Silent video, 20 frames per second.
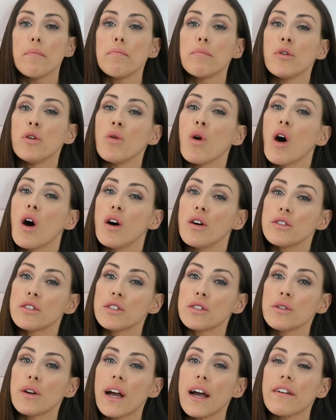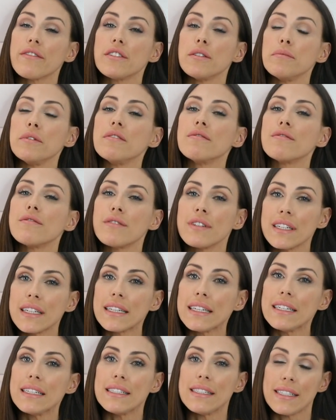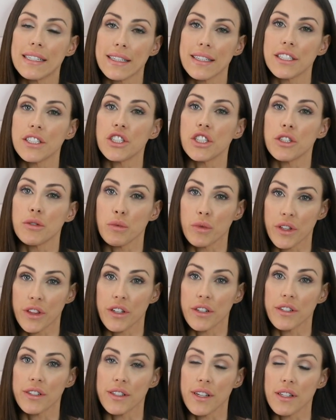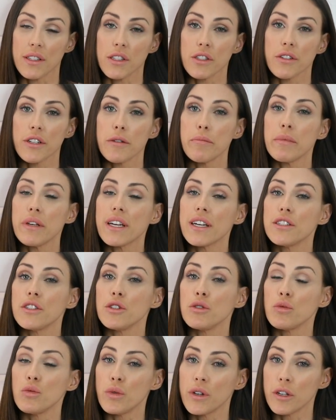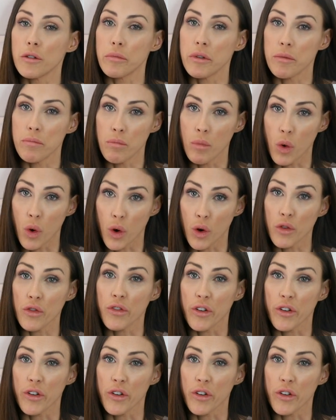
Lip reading: You also have to be really diligent with your sunscreen because you will be more